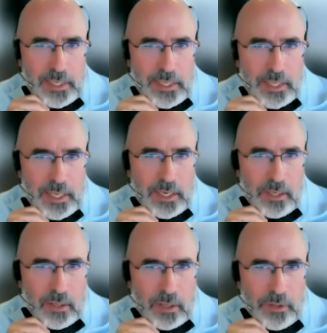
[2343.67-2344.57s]
that
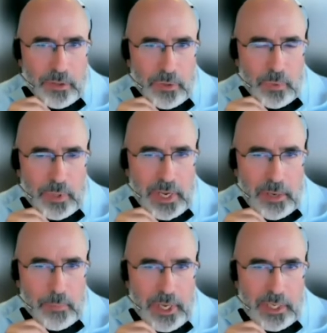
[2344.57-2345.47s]
although we're
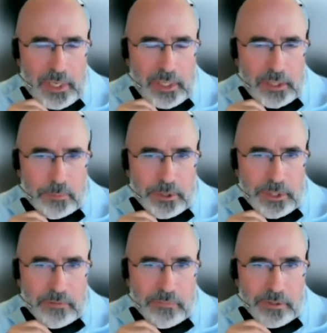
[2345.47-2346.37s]
not making a
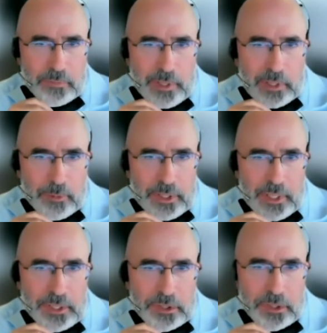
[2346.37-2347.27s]
specific
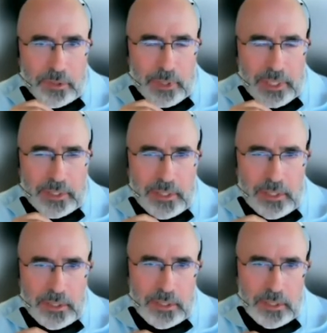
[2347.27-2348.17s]
recommendation about
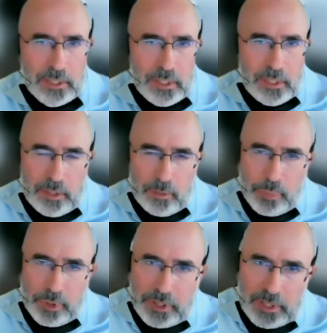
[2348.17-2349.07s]
these
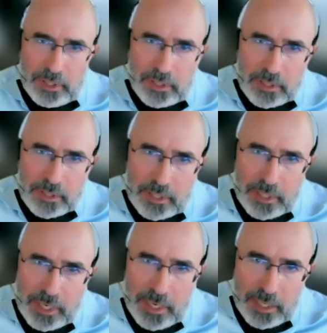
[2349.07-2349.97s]
buildings
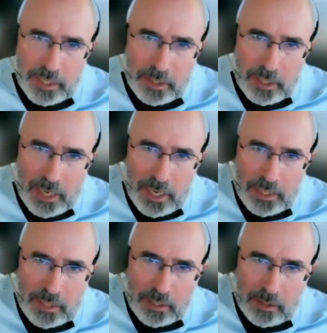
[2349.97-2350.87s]
today and not
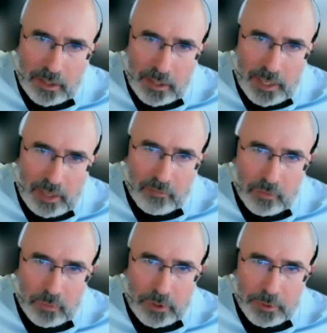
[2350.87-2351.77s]
going to have
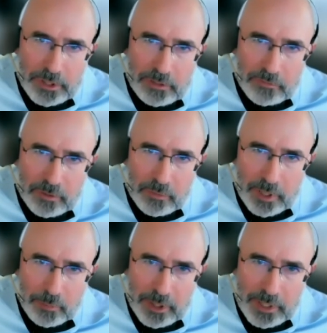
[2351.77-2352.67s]
a specific
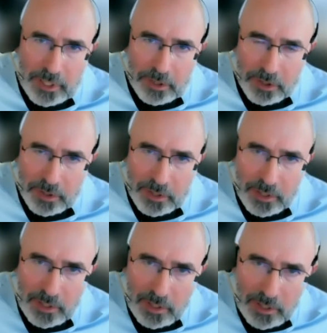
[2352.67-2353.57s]
recommendation
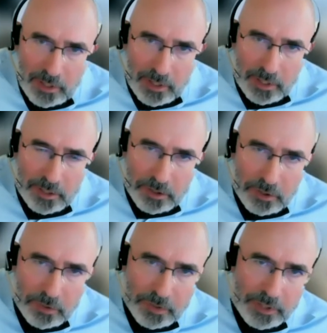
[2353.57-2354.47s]
on
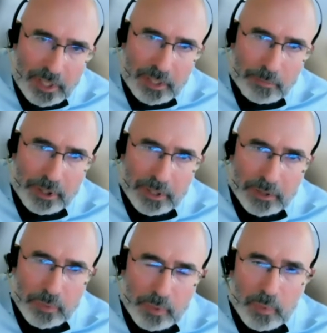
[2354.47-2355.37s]
Tuesday because
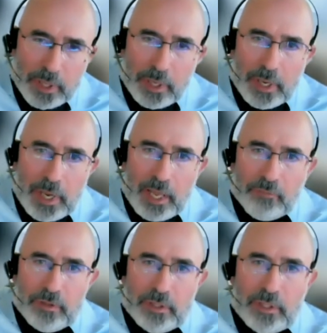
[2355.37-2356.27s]
we want to have
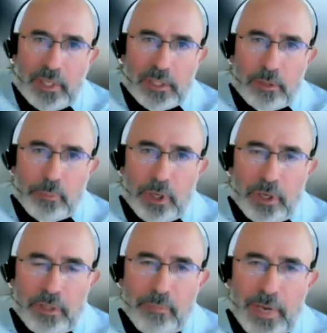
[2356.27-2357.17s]
it as part of
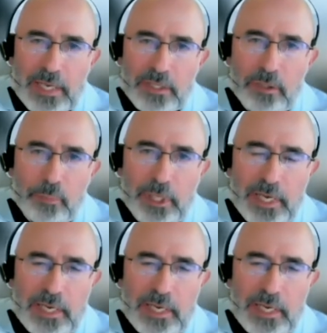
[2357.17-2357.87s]
the master plan,